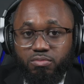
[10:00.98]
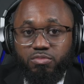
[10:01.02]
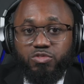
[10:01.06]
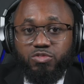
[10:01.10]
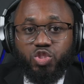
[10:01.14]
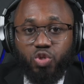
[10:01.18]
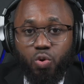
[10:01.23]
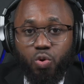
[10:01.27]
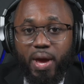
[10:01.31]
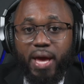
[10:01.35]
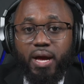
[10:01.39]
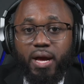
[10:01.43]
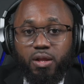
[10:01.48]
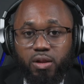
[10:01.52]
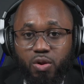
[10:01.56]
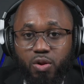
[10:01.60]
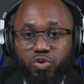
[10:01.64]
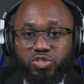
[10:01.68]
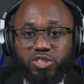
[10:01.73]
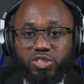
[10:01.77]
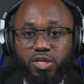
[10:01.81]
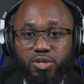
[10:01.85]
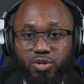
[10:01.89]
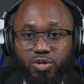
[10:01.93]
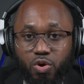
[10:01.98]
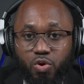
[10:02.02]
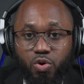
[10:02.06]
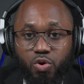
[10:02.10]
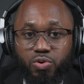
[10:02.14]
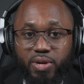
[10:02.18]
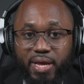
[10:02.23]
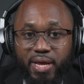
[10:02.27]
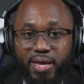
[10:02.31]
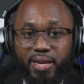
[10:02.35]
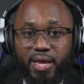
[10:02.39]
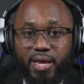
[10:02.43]
So enclose the
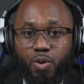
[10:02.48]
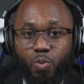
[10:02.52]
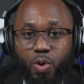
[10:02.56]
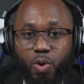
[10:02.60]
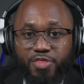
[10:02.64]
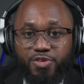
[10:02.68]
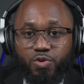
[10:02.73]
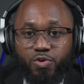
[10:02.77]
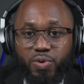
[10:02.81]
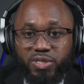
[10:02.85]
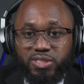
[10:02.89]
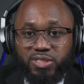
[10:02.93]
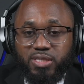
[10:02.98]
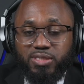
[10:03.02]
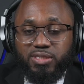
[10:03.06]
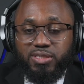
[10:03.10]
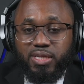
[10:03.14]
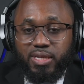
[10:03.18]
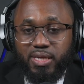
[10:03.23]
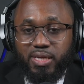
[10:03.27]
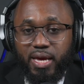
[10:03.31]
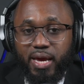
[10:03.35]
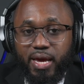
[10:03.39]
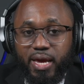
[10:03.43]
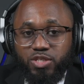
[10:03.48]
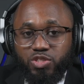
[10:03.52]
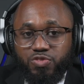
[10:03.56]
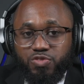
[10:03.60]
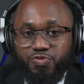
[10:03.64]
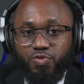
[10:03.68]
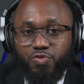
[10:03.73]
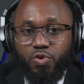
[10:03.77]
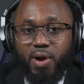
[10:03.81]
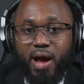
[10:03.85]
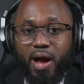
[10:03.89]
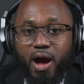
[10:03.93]
node in a weather-resistant case
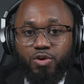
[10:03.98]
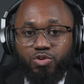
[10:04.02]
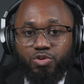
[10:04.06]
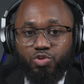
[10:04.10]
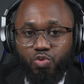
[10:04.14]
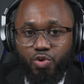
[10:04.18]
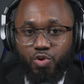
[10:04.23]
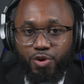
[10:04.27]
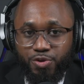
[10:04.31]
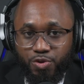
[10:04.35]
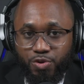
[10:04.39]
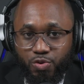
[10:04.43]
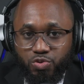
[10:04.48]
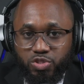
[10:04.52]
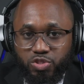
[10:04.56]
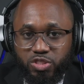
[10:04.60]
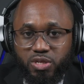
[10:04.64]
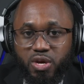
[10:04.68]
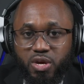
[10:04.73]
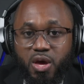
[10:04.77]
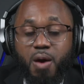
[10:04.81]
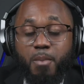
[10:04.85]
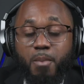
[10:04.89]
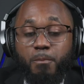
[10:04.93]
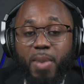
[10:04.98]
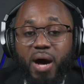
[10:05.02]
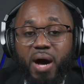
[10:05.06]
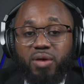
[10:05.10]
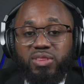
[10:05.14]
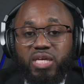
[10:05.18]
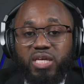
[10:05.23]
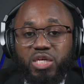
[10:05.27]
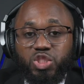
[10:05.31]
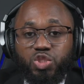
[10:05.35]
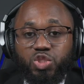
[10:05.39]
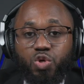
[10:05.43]
for outdoor use, mount
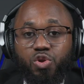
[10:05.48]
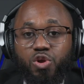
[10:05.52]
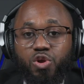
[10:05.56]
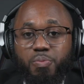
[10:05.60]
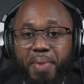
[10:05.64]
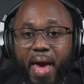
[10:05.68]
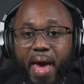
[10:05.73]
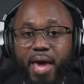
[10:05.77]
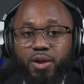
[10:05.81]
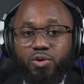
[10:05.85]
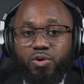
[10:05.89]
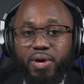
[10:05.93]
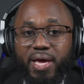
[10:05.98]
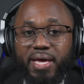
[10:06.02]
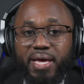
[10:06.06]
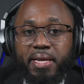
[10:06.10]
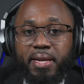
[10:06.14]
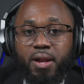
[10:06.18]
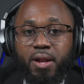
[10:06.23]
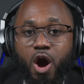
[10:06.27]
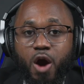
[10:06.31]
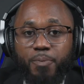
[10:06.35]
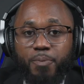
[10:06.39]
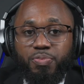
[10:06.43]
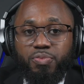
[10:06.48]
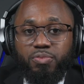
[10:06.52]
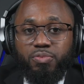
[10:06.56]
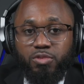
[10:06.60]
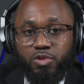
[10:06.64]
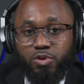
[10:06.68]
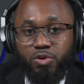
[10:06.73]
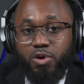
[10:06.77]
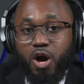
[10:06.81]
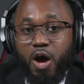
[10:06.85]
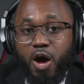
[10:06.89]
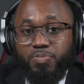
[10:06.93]
the solar panel in an
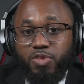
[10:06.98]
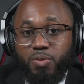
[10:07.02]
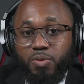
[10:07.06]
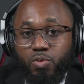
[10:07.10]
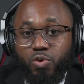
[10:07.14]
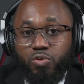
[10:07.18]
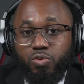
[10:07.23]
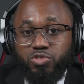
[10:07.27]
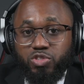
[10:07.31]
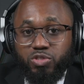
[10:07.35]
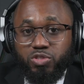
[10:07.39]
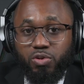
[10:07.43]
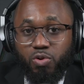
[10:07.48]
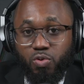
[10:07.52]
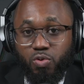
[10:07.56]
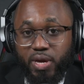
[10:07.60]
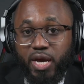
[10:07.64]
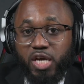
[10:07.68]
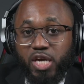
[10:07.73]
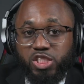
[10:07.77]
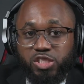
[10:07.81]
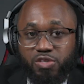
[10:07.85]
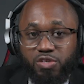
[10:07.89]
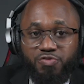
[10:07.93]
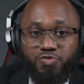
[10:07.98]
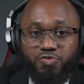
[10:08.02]
optimal location